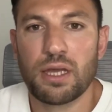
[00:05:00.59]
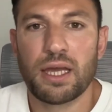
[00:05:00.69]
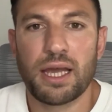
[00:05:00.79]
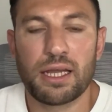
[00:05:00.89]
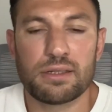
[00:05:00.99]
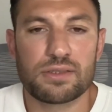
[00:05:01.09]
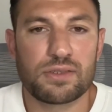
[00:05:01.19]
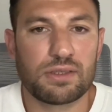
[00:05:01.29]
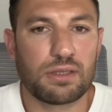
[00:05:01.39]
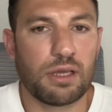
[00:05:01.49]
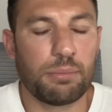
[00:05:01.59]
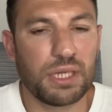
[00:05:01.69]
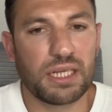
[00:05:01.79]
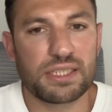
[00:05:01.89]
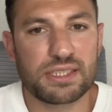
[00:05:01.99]
And a big
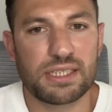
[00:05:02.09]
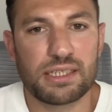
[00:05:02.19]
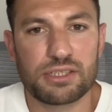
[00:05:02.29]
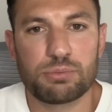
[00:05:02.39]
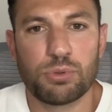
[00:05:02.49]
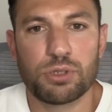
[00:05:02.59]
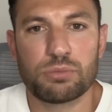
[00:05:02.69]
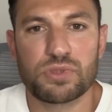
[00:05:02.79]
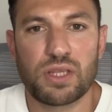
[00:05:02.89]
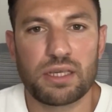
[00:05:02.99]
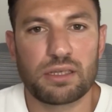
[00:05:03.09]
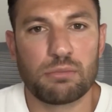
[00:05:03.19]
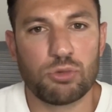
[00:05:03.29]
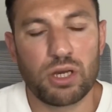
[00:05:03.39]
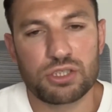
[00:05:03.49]
lesson at this point was like, I'm
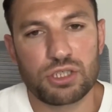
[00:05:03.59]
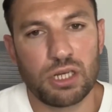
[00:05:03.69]
not actually